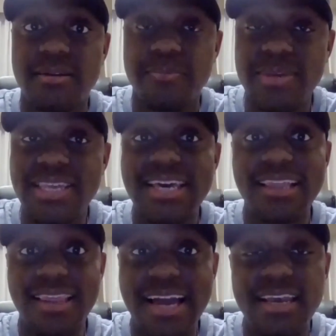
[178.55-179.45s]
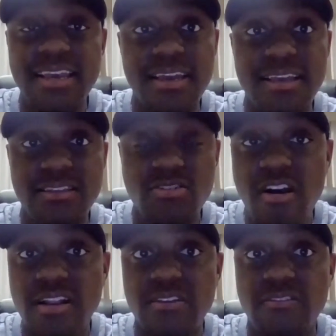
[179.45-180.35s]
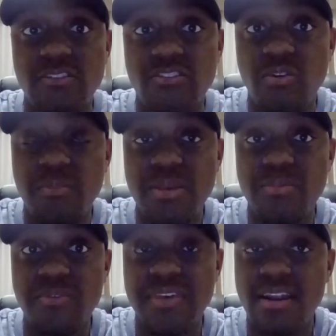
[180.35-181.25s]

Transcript: be that light in darkness to show people that